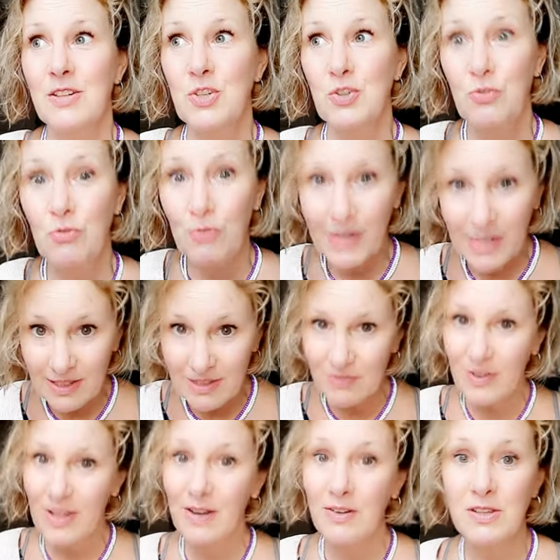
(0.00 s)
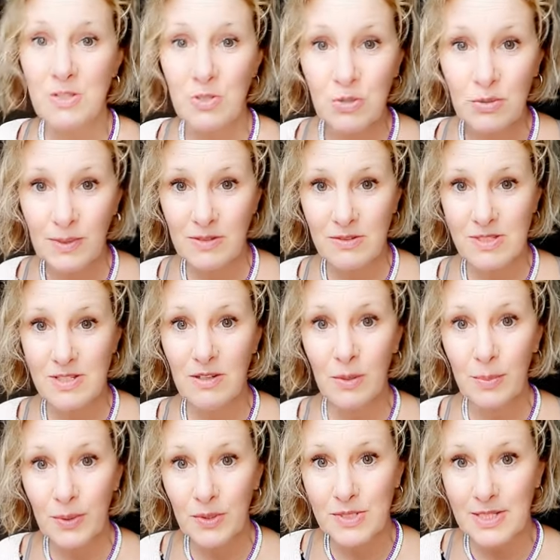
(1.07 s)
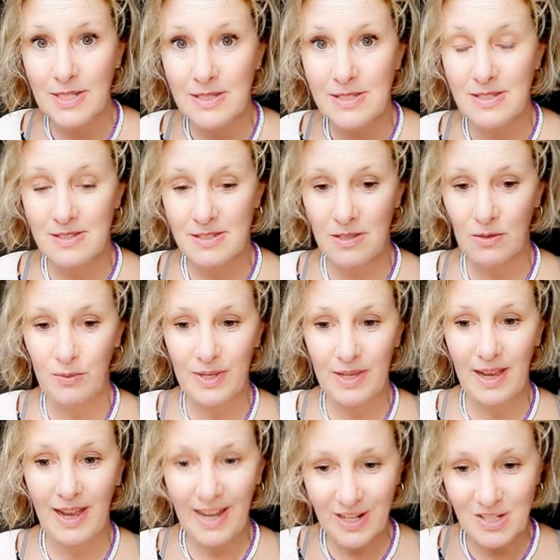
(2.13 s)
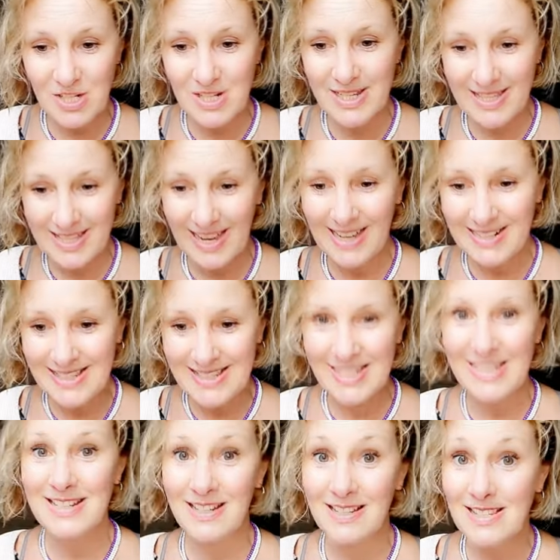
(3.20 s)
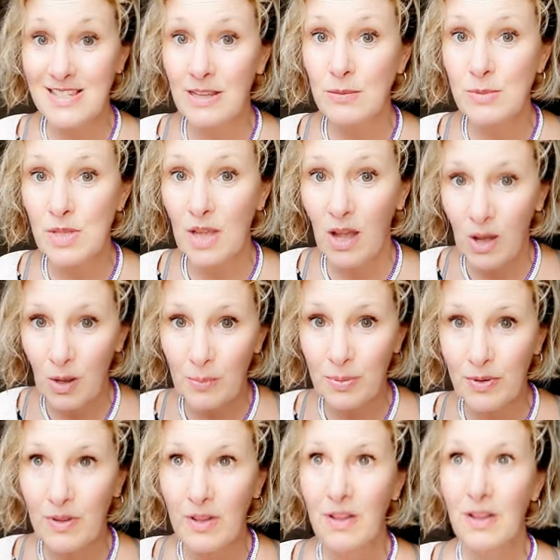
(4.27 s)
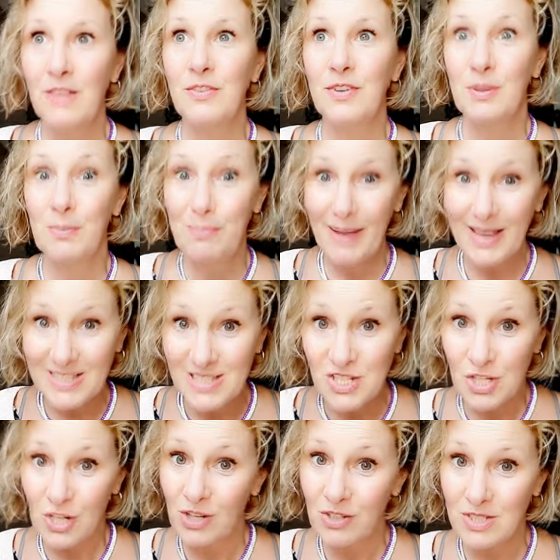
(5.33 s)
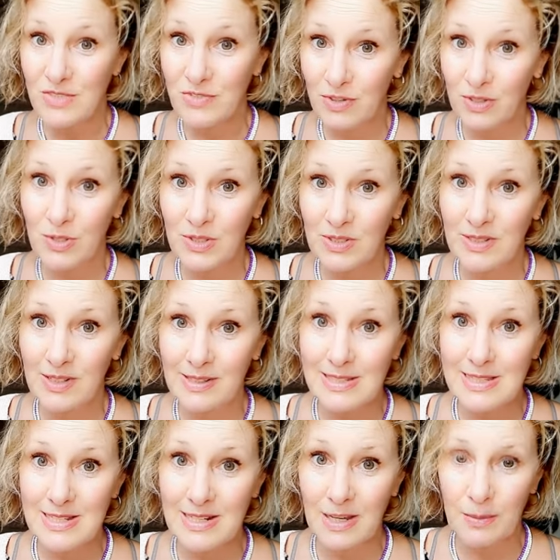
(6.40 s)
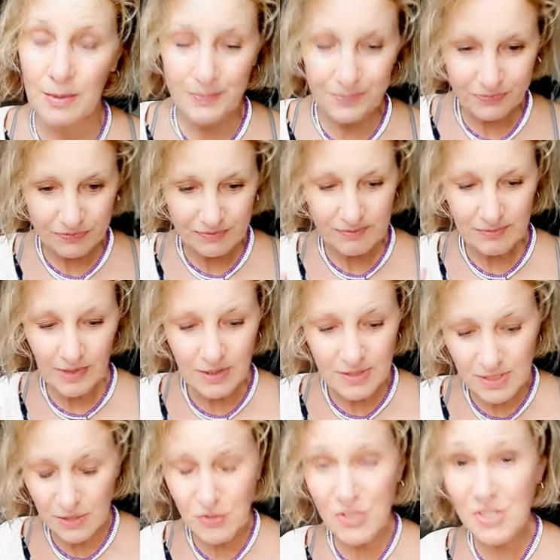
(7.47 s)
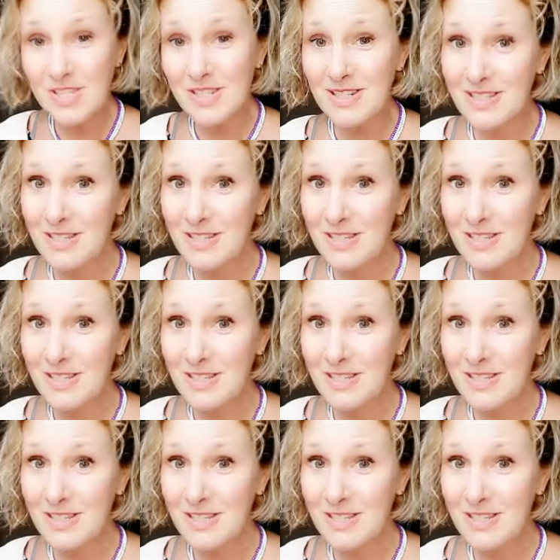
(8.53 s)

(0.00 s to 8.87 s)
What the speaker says: trigger the various hormones in our bodies, so that we actually can set ourselves up for the best chance for a good night's sleep. So just to